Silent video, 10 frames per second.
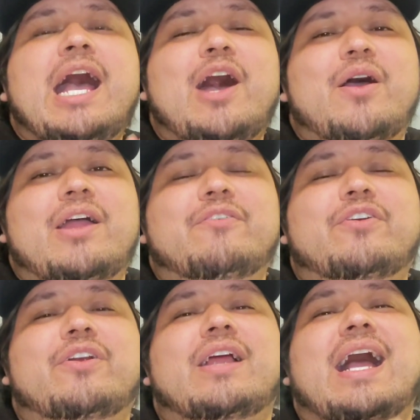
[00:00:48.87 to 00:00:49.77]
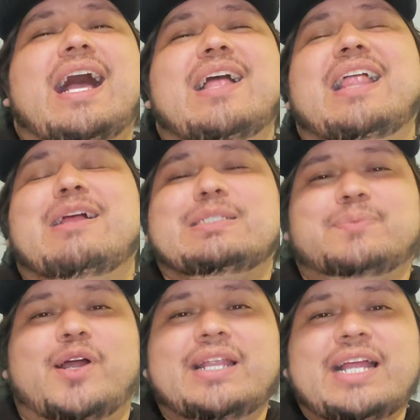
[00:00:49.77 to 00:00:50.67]
However, as
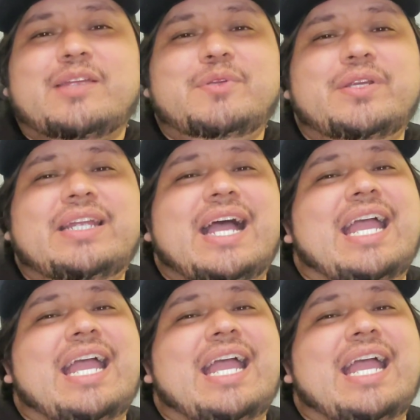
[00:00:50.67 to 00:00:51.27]
part of that community,